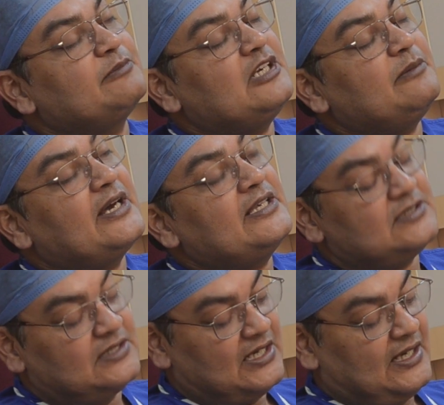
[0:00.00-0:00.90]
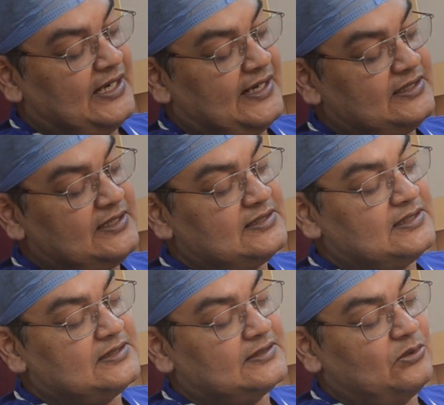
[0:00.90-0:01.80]
minimized, and this
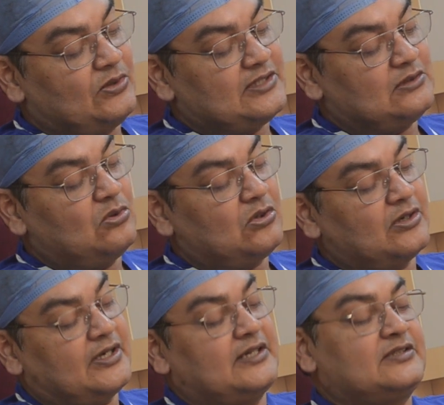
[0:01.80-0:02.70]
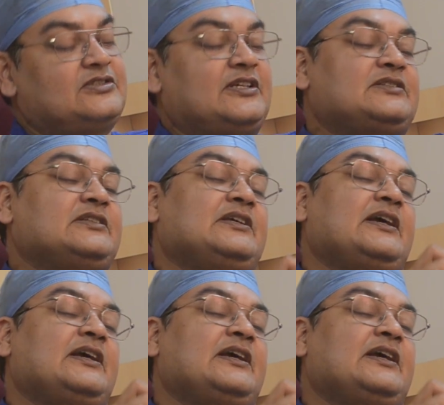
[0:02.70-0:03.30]
is known as low contact stress knee.